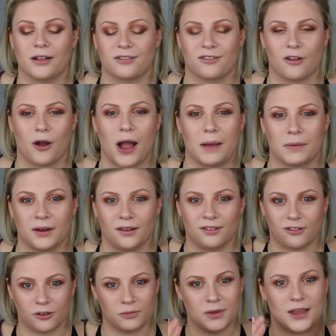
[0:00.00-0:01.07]
So I'm going
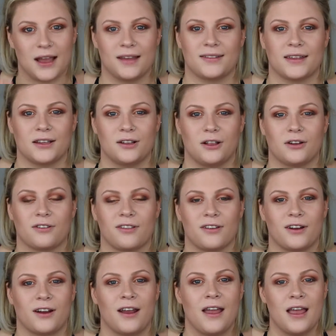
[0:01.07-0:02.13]
to zoom you guys in
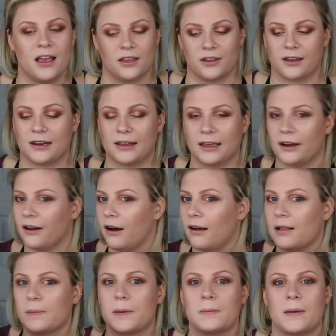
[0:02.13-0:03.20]
closer. You're going to get
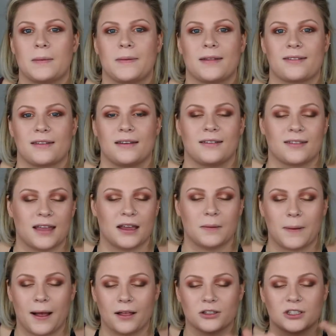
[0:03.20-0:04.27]
all up in my business. I
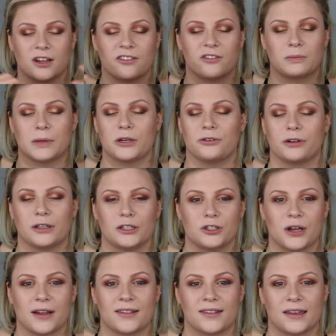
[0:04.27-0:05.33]
apologize for my really
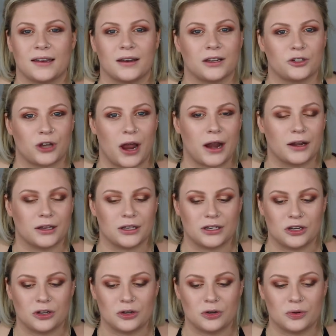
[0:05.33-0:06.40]
dry skin. I tried a
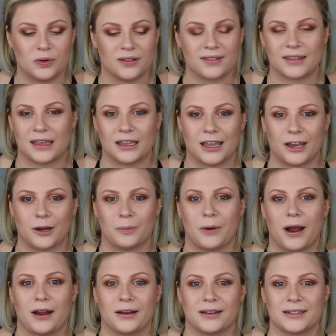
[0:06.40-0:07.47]
new skincare
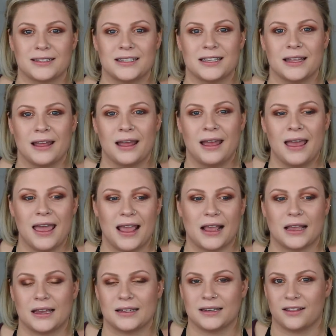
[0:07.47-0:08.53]
product
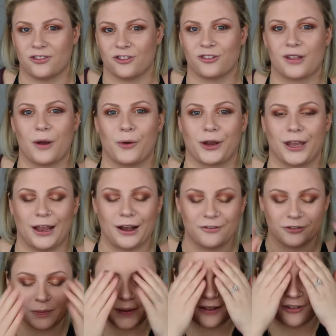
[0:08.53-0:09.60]
and it's just not working out
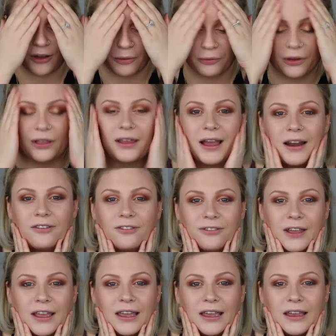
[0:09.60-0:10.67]
for me, so I'm really kind of
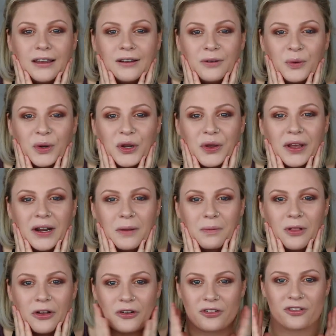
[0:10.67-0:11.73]
flaky when you get
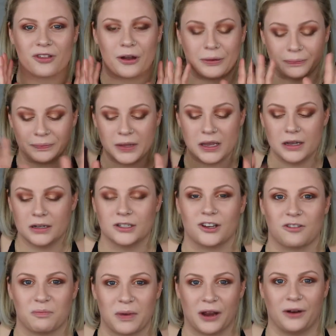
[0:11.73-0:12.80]
up close, so
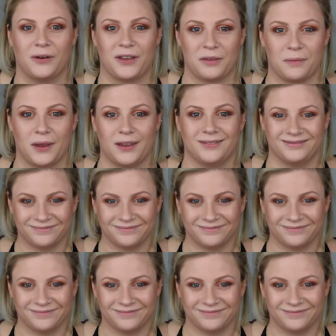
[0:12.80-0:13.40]
just bear with me.